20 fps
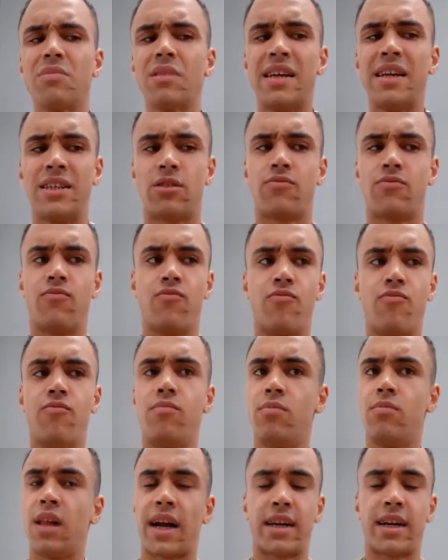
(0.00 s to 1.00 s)
it's
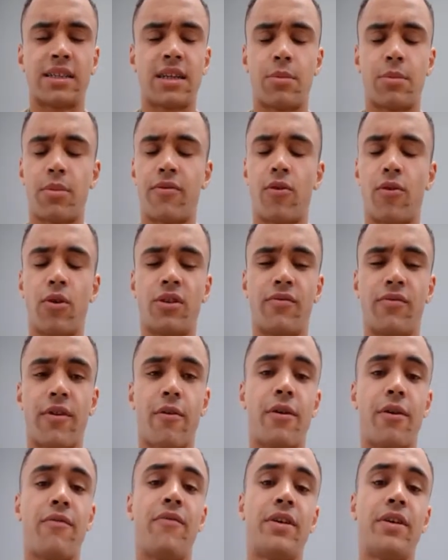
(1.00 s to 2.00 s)
like I said before, it's
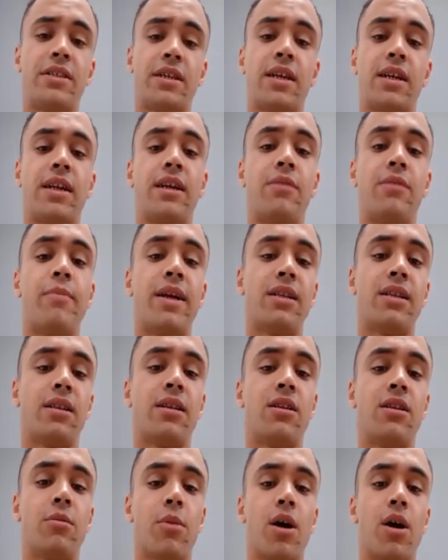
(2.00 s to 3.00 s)
very physically and
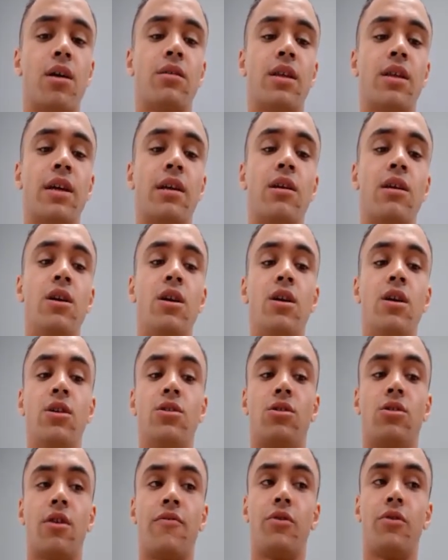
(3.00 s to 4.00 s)
mentally demanding.
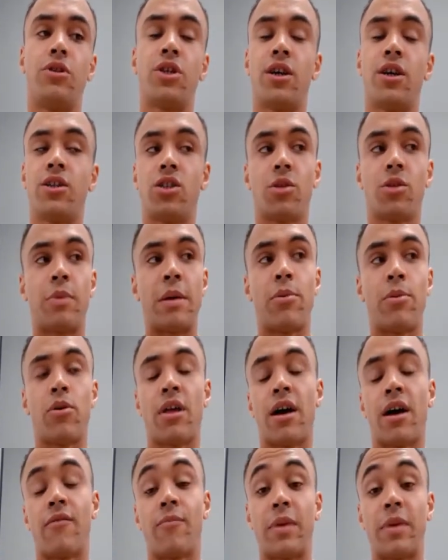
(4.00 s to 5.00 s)
So if you turn to the people
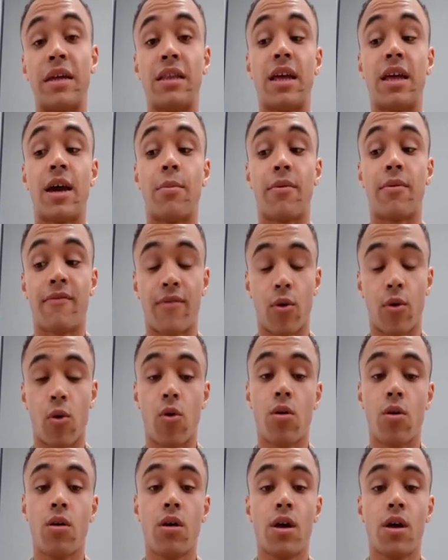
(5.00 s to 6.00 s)
that have been there
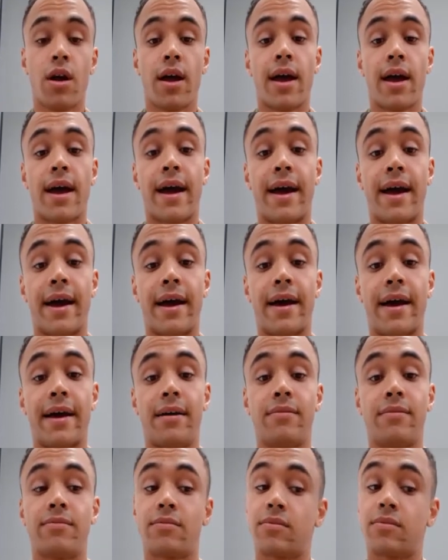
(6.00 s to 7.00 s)
before,
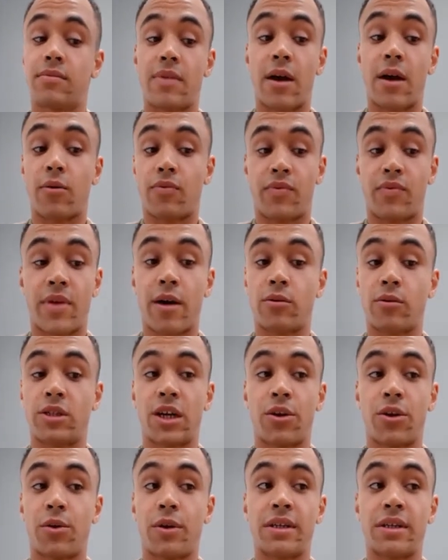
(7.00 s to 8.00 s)
they'll
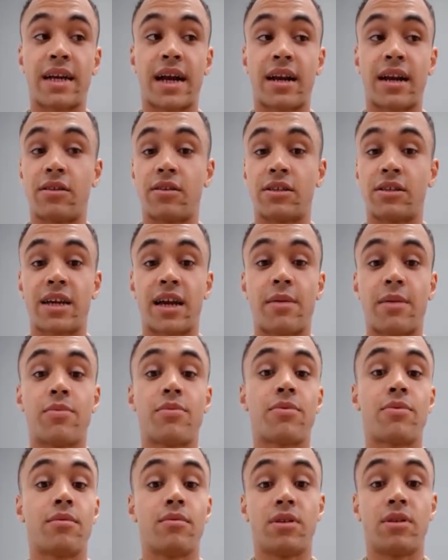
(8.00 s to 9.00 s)
tell you exactly the same,
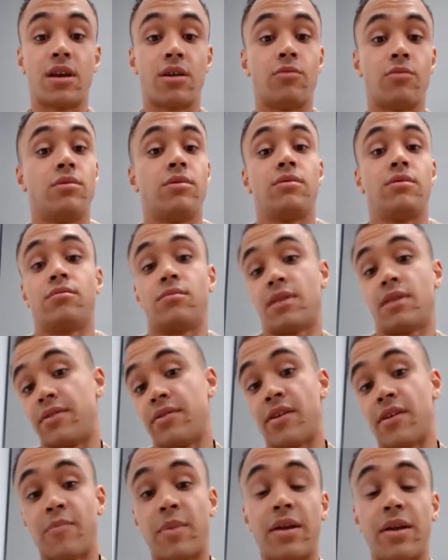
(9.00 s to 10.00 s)
you know,
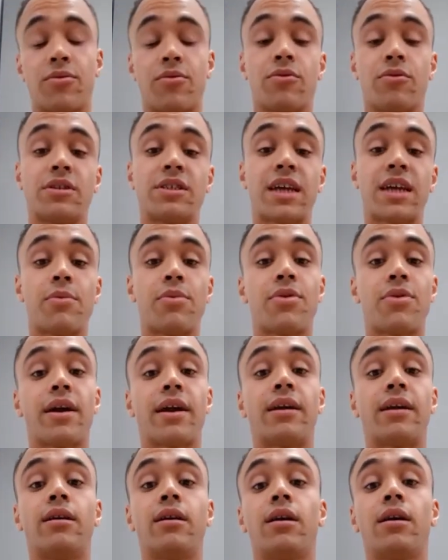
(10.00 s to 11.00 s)
and they've been through the same
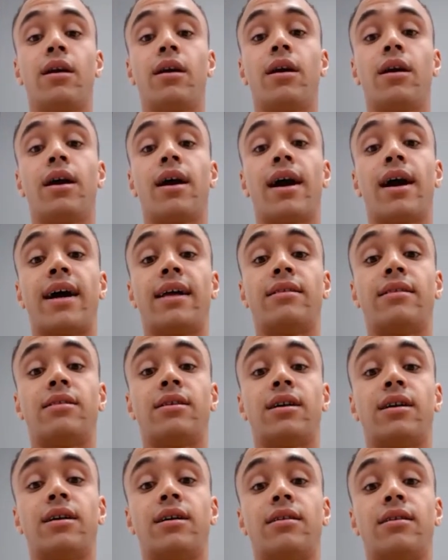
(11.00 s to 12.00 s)
thing,
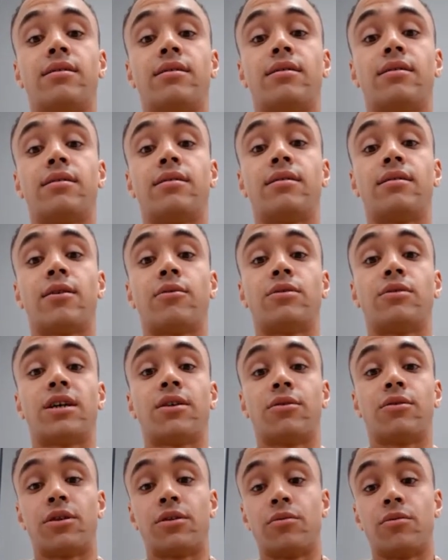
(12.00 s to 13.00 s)
and they'll
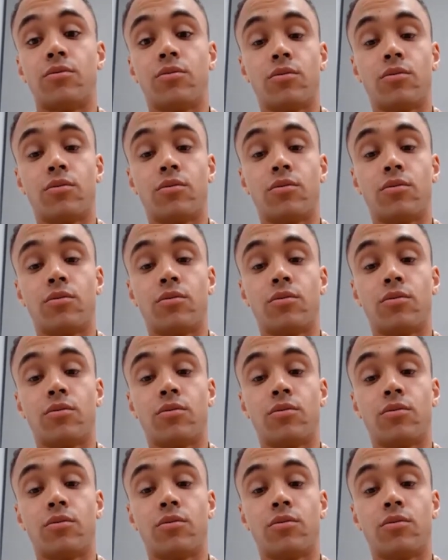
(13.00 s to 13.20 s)
tell you